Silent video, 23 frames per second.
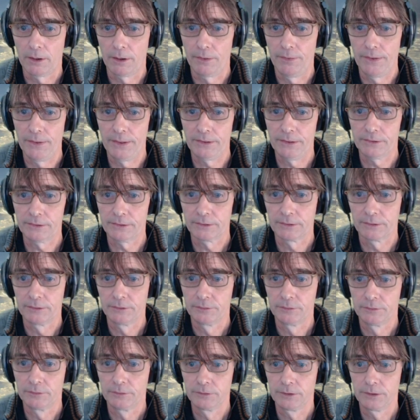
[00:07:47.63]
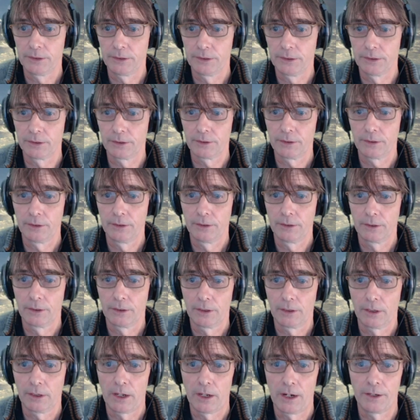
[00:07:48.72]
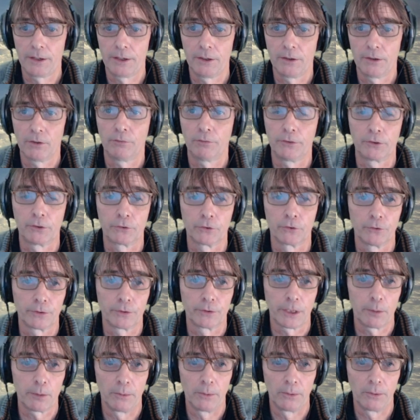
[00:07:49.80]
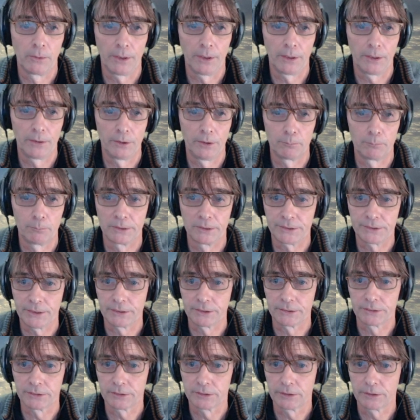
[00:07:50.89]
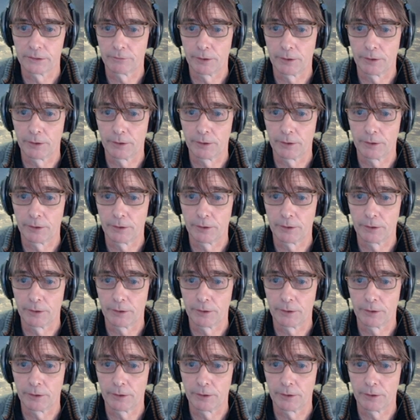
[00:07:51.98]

this here line of the truth table, and number 6